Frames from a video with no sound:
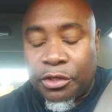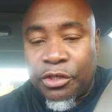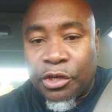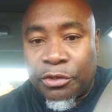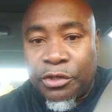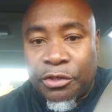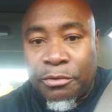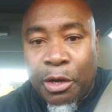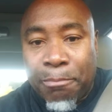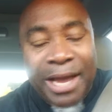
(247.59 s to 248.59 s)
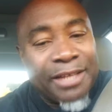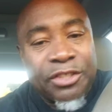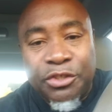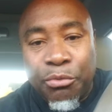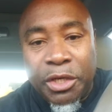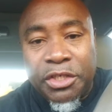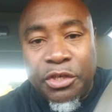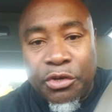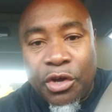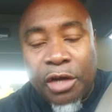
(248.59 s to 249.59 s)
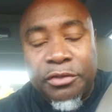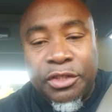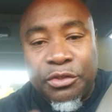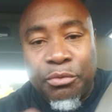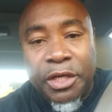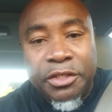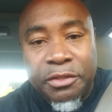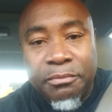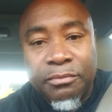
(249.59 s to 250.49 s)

your, your, your bad situation, your dark situation,